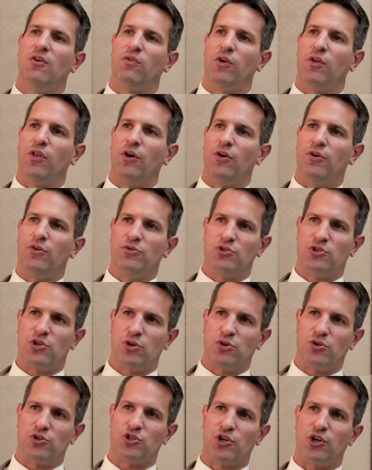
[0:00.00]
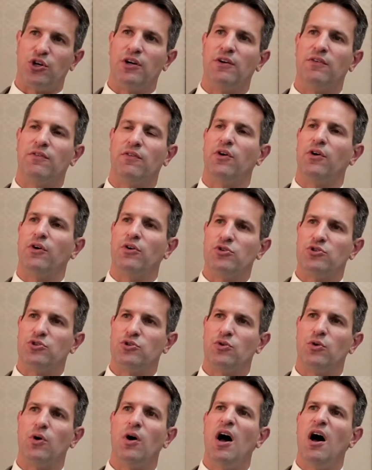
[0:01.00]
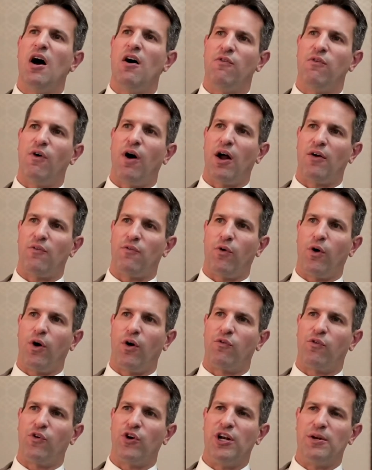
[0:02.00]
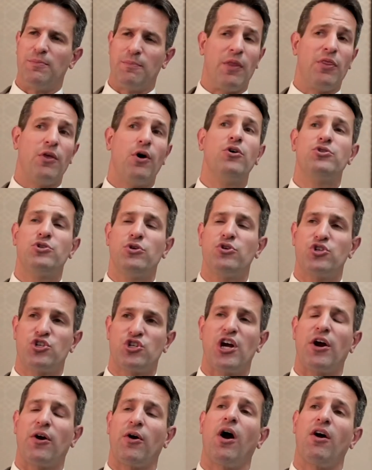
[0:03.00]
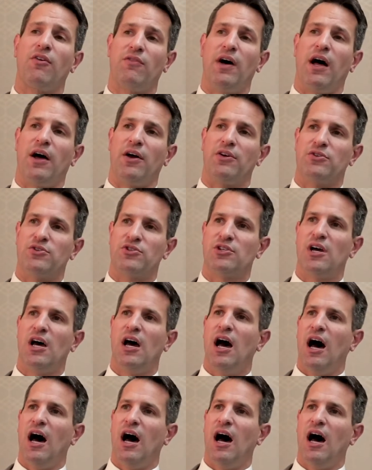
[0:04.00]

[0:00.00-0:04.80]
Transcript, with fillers: for those who served, those who fought for our freedom, and those who share our values.